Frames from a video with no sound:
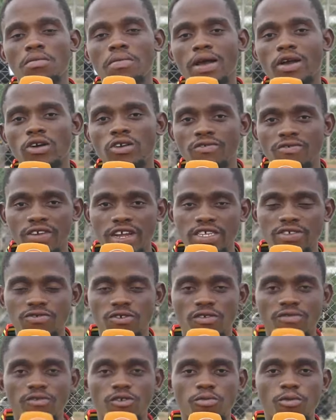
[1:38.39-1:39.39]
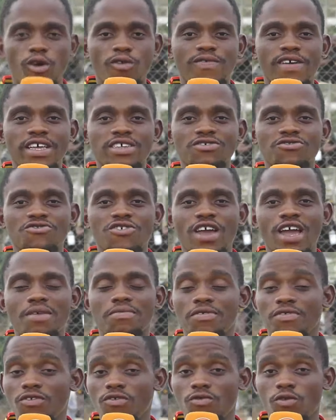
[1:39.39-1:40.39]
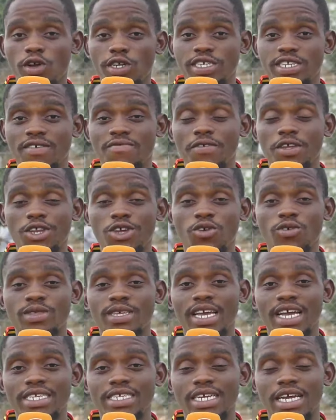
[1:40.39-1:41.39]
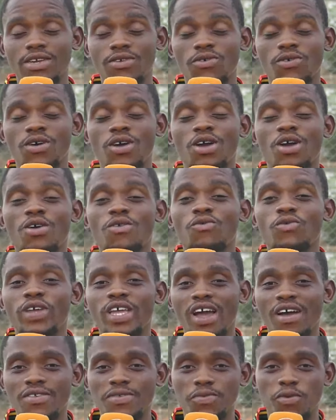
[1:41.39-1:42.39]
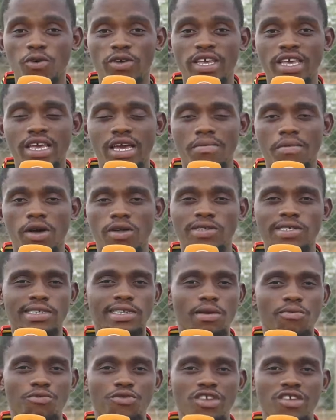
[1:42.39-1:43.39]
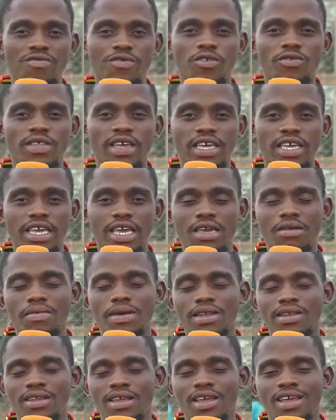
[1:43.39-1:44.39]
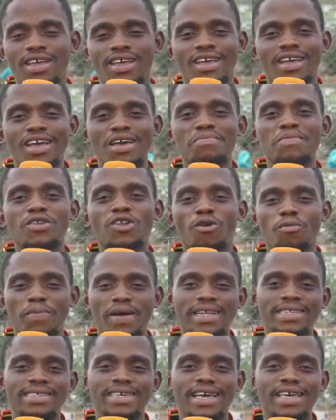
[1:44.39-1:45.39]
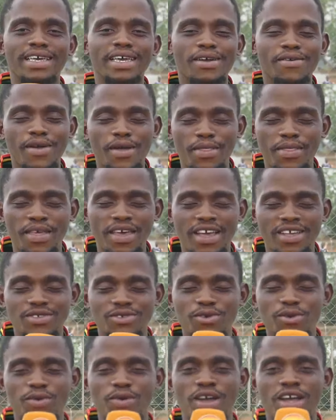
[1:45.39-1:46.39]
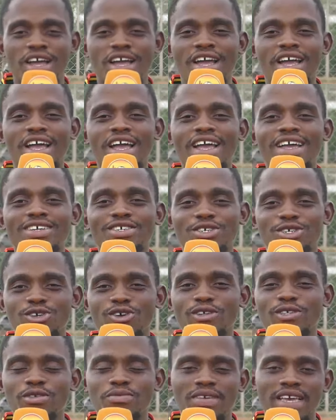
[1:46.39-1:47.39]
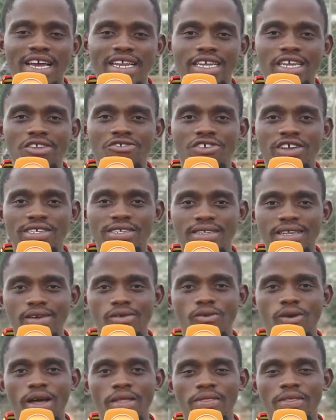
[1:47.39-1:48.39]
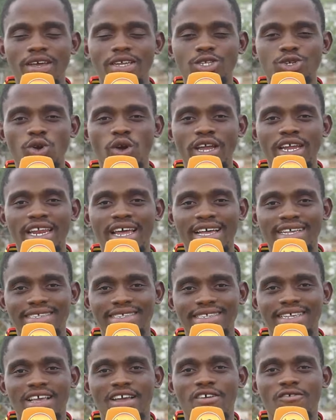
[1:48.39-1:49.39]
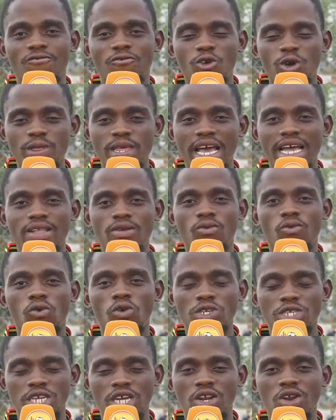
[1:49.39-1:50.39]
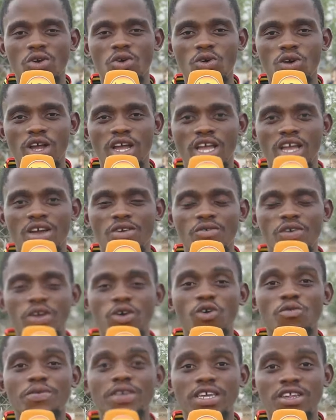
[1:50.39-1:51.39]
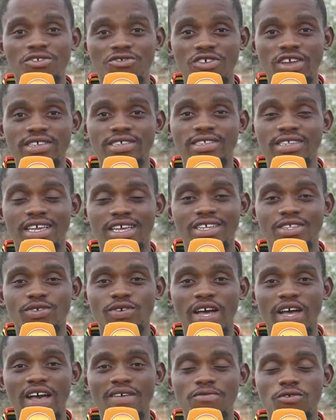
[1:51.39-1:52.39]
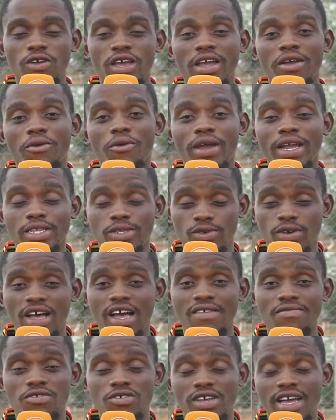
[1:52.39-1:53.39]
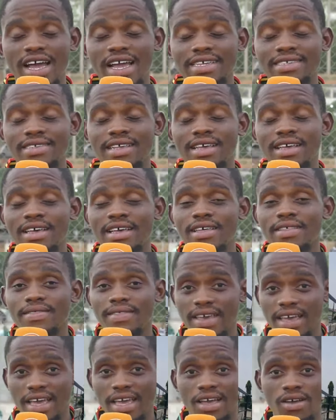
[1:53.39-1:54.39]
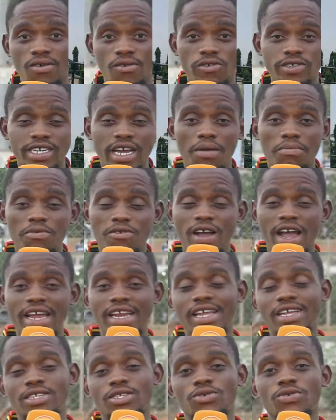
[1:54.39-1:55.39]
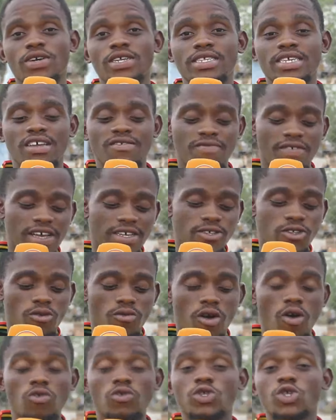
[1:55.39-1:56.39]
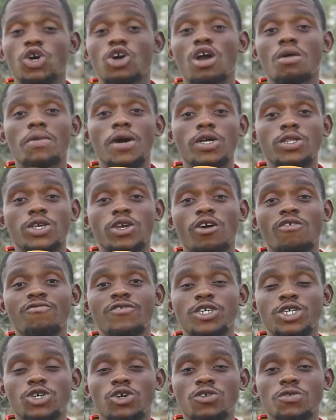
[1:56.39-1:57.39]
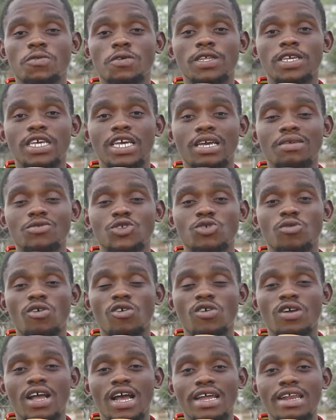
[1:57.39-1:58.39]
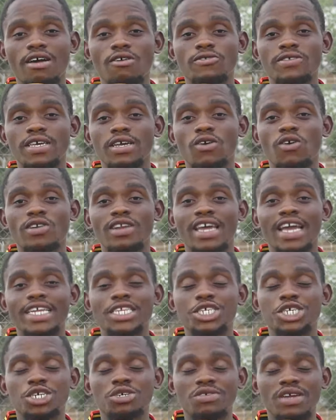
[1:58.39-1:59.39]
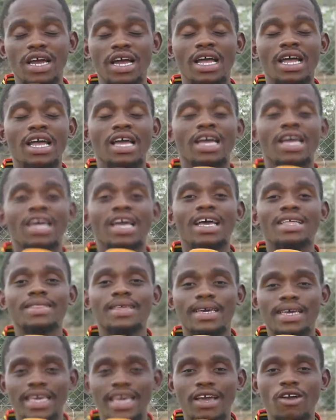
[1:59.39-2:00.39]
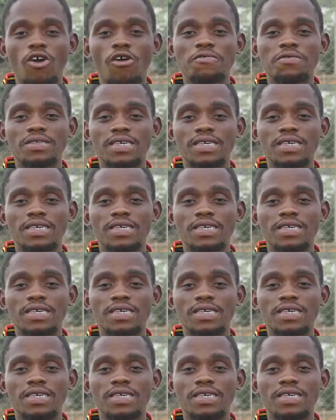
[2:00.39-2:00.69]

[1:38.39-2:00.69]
My good friends from Football Fans Tribe, if you watch the video on their channel, we have spoken about it and previewed the game and a bit of banter here and there. So it's sure to be an interesting one there. Join us for that watch along. It will be interesting to have you, and great to have you guys there. We'll jump right into it. And first of all, we'll talk about the officials for the game. Tomorrow, Ghana will take on Nigeria. And the kickoff